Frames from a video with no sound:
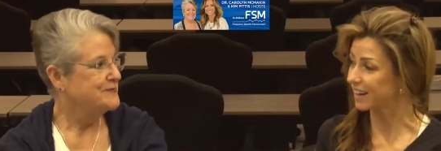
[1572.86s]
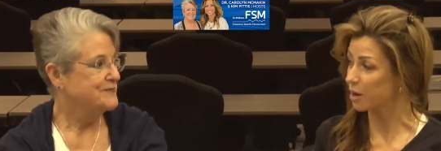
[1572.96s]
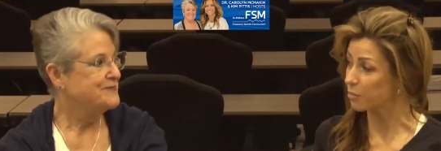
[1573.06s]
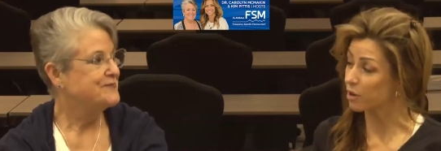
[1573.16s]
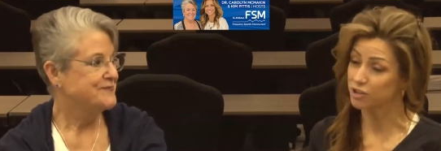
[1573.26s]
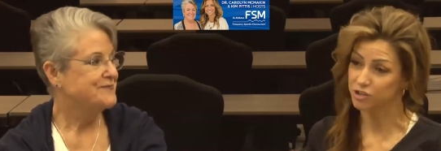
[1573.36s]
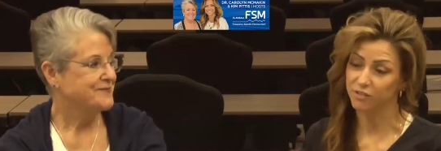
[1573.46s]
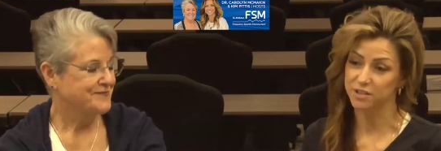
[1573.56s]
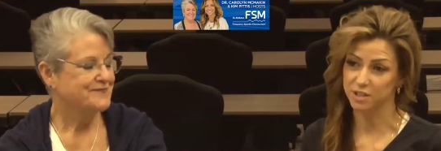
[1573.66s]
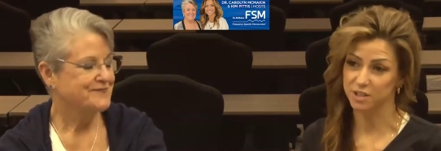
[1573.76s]
Speaker 1: I'm not sure if
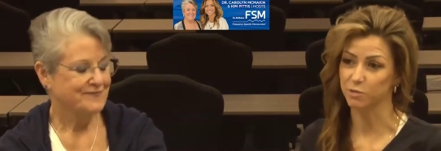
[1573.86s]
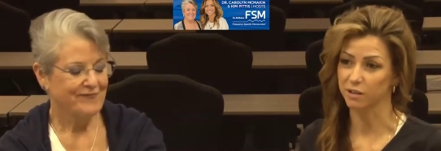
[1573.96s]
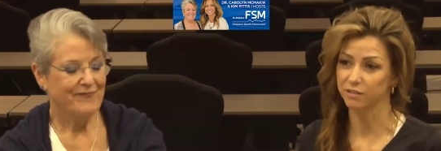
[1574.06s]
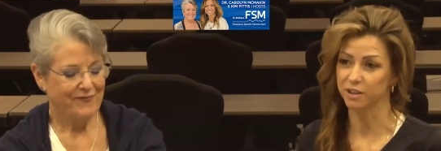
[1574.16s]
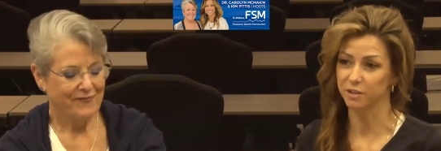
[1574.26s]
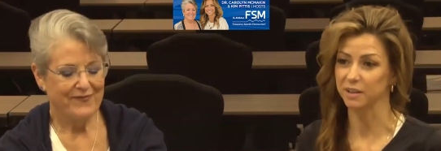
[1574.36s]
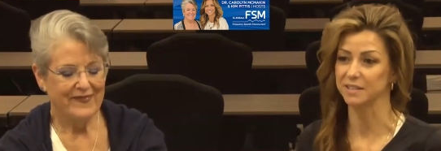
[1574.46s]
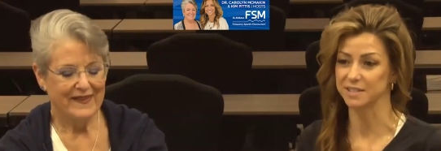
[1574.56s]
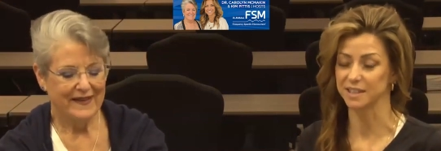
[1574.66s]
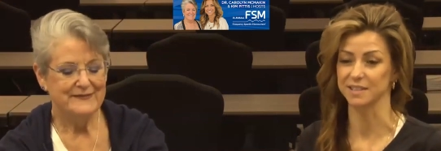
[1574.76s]
this is relevant
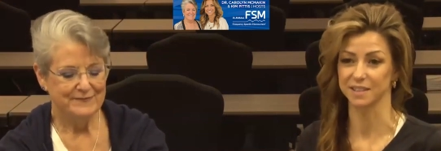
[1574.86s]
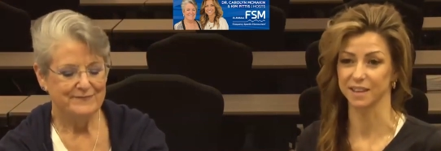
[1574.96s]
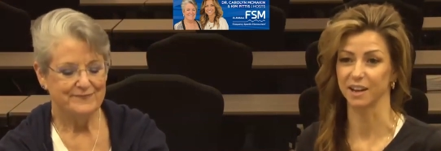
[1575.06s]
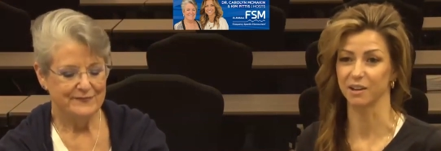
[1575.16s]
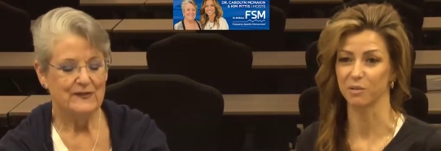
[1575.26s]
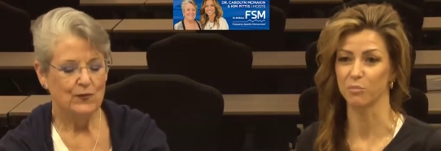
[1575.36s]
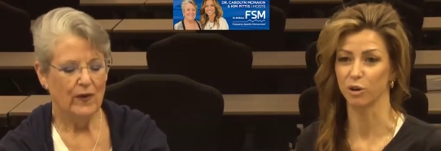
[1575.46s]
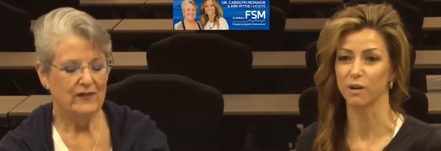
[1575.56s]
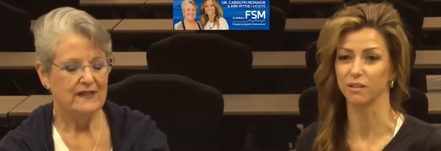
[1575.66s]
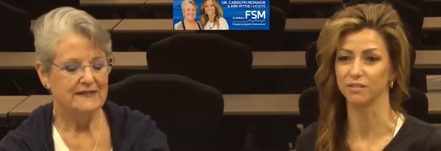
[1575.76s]
means it's like more
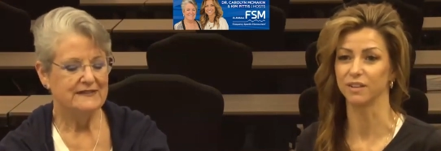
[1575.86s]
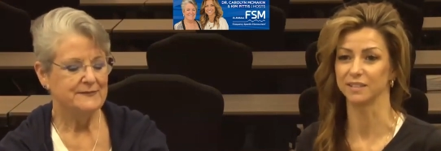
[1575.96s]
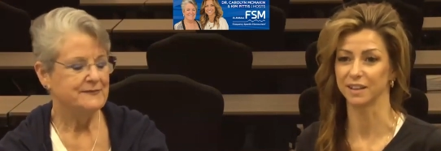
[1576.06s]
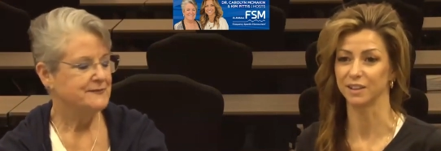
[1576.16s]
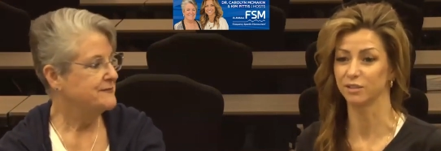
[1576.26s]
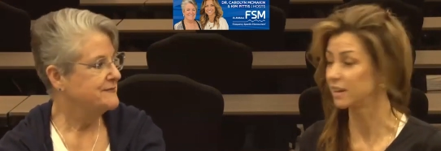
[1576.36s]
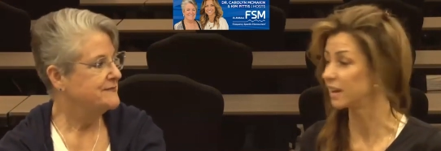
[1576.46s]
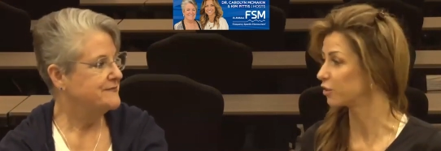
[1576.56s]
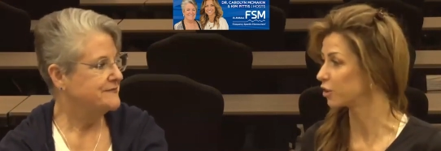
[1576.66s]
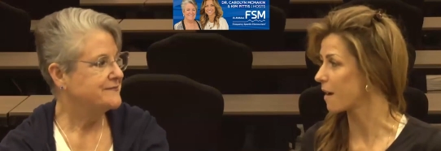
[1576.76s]
relevant than you could
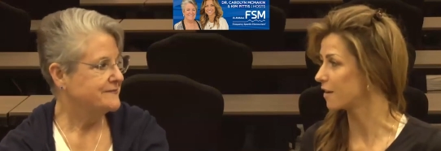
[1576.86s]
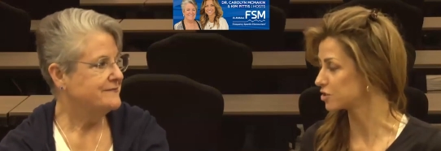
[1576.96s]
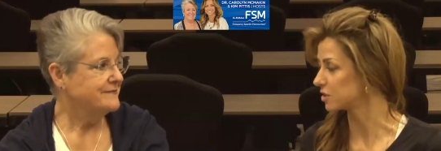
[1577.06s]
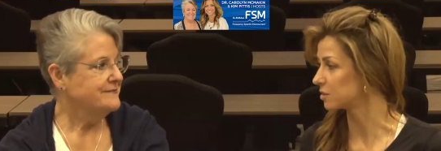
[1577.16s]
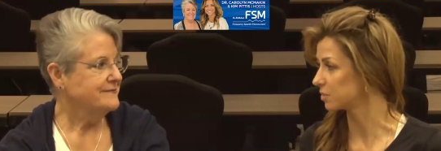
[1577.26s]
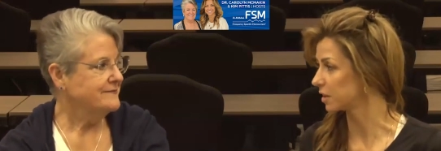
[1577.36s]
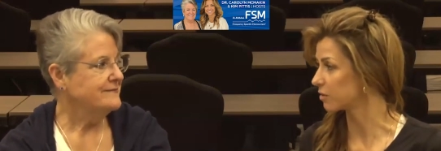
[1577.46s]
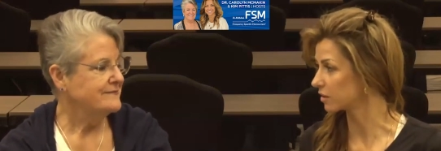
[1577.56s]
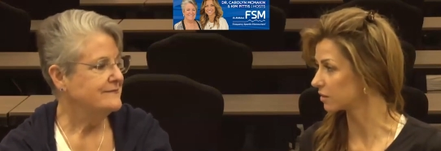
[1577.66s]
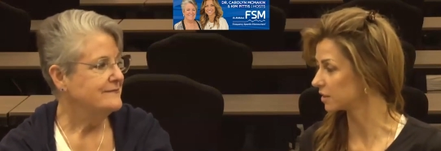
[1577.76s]
ever imagine it being
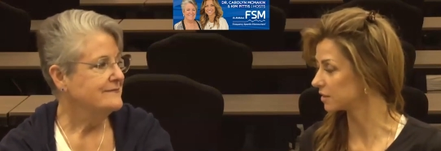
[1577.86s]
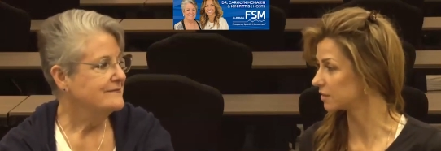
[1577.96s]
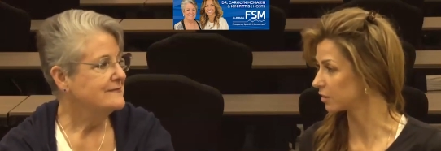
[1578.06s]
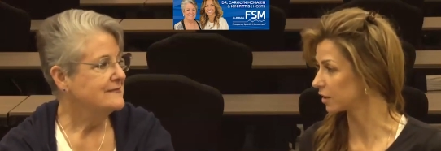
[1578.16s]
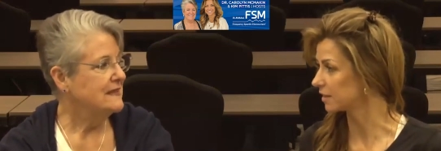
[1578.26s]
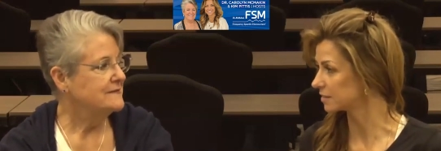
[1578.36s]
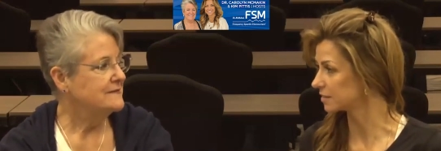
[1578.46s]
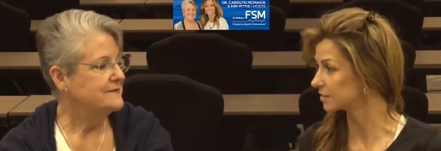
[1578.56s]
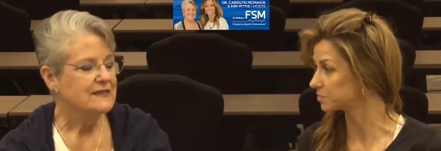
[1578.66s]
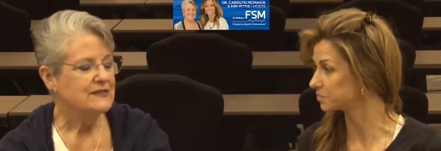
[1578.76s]
relevant, right? Yeah.
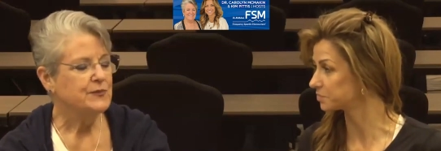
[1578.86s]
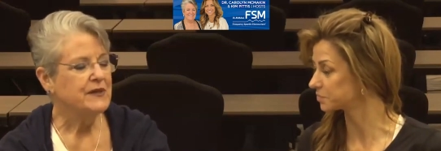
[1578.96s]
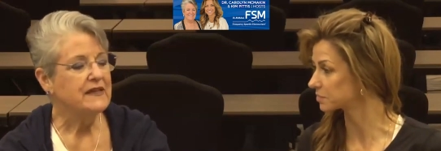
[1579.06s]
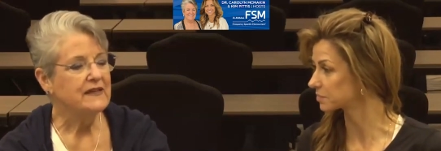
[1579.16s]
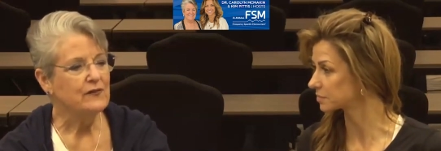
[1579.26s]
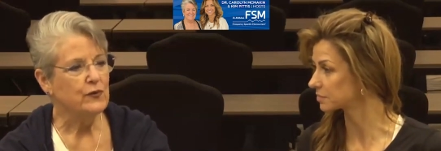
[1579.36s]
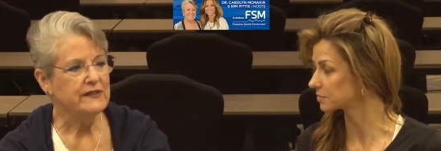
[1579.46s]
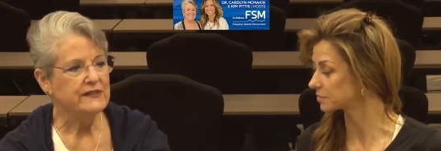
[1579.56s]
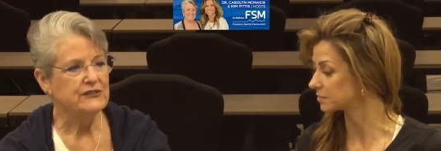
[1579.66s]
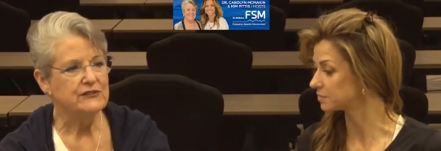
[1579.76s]
Speaker 2: Speaking of
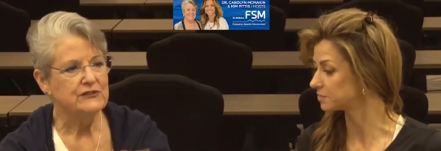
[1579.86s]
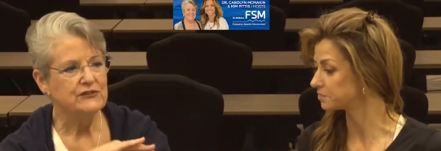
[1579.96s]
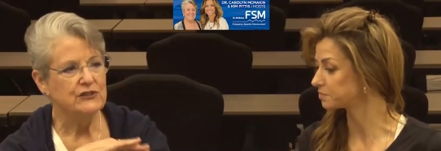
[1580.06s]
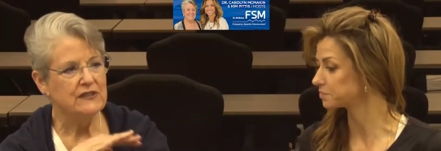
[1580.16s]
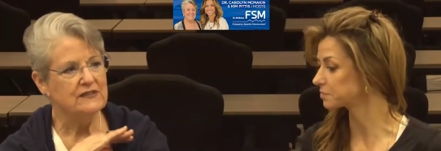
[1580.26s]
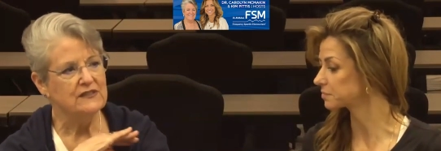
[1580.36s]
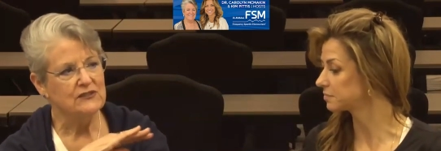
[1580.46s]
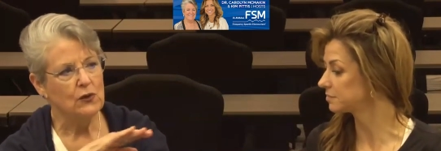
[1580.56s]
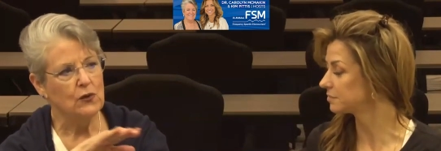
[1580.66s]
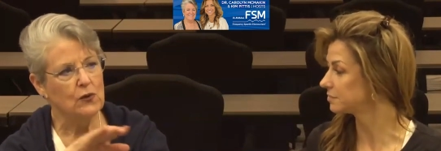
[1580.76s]
which, just
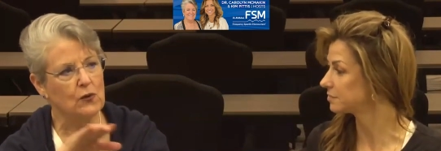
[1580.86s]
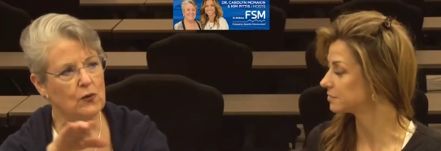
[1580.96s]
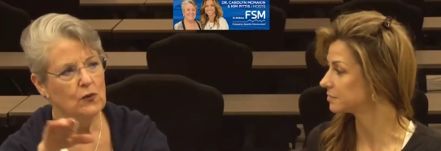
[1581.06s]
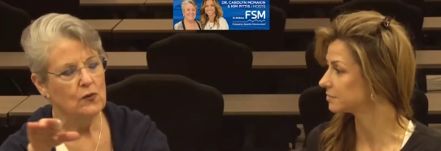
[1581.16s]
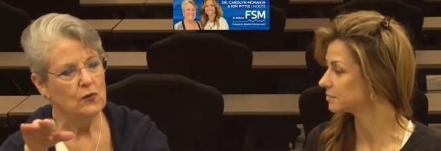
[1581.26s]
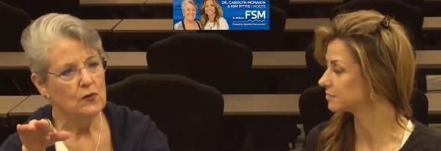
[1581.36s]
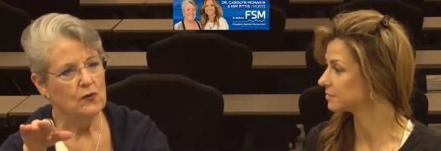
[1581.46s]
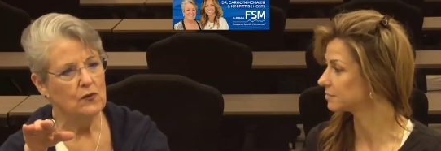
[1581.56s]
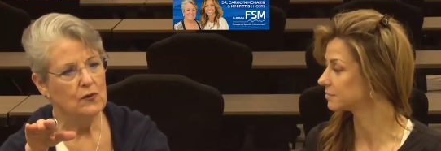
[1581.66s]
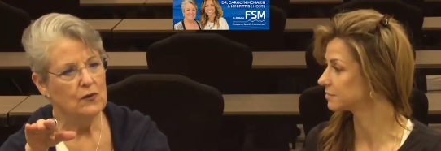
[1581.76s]
so
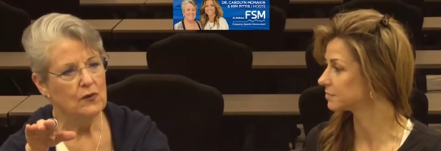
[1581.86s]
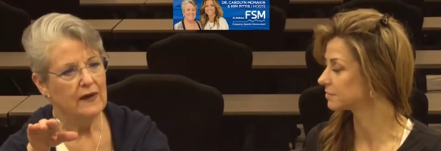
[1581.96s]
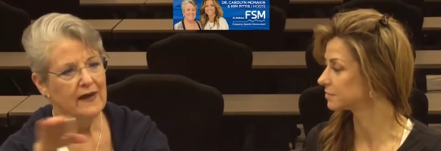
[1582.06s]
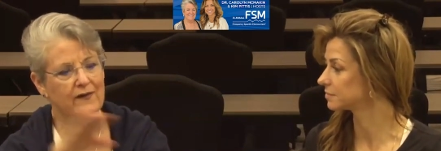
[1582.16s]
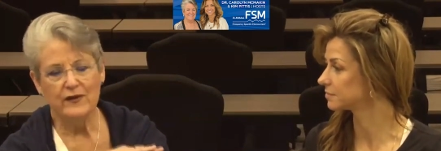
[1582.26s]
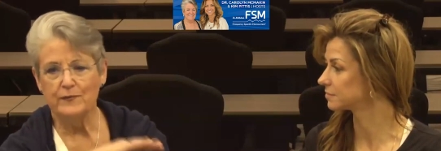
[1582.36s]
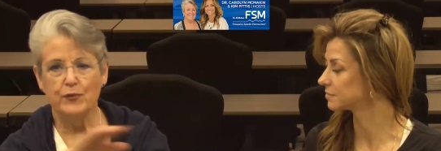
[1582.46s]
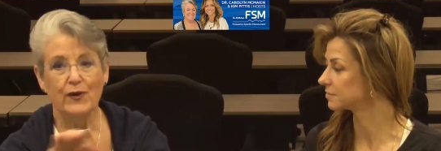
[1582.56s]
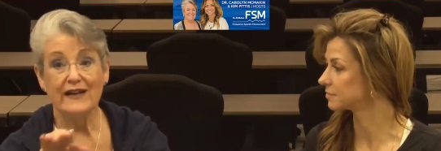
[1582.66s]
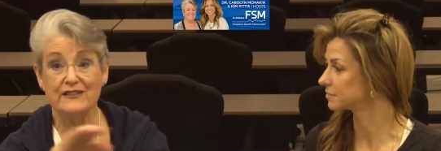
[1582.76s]
every
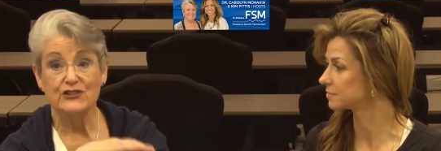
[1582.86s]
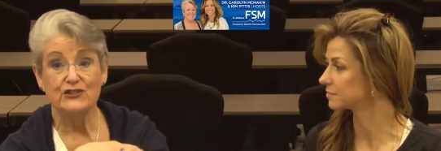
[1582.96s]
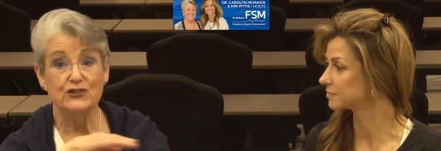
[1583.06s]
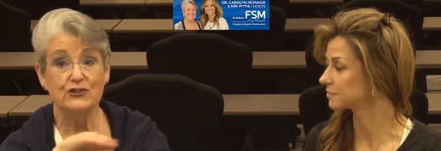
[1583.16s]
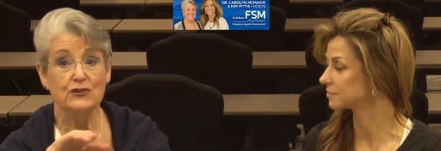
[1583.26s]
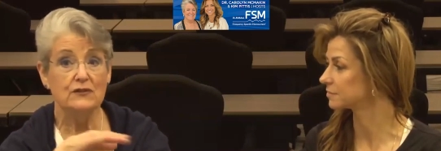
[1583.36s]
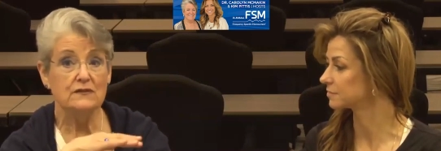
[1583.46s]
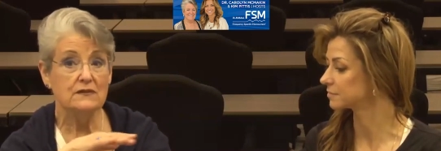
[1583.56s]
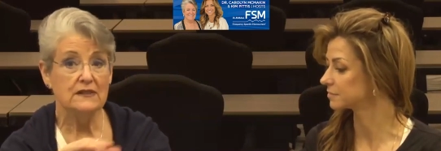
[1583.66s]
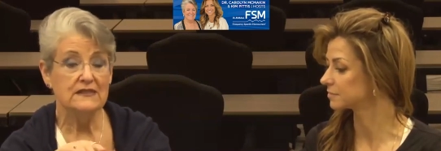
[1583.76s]
practitioner
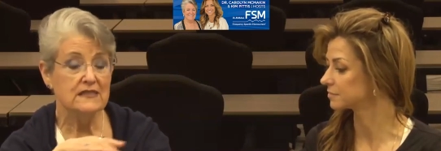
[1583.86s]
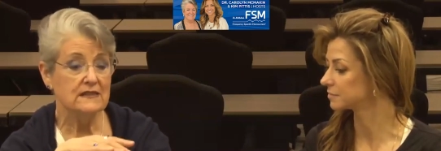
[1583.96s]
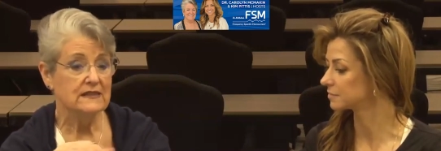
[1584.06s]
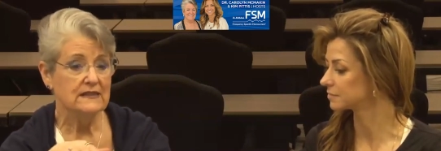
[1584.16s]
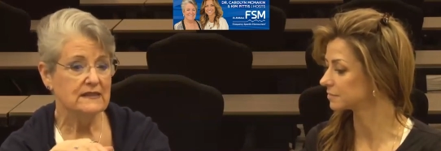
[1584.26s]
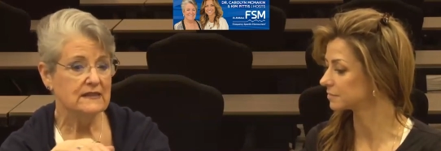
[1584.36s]
listening